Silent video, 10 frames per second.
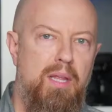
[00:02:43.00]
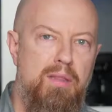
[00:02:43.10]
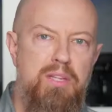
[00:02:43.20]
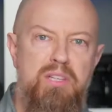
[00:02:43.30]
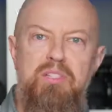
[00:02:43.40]

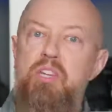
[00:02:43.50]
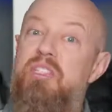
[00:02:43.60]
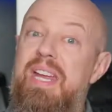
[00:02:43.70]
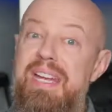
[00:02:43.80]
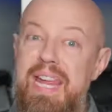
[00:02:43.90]
This has just
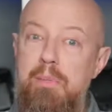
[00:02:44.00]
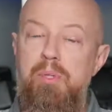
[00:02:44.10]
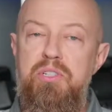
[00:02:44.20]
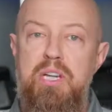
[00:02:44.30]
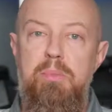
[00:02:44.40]
enabled
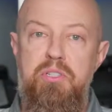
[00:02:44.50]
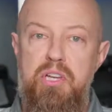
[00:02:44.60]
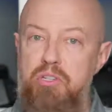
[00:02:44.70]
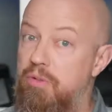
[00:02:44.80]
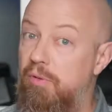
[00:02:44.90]

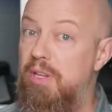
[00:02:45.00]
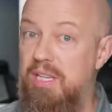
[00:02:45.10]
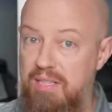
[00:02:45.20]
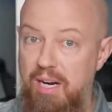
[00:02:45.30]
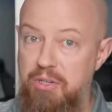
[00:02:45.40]
stabilization for the
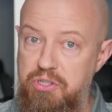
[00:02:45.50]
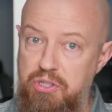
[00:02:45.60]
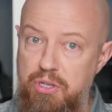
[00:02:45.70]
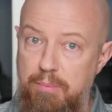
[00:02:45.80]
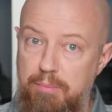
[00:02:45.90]
entire system.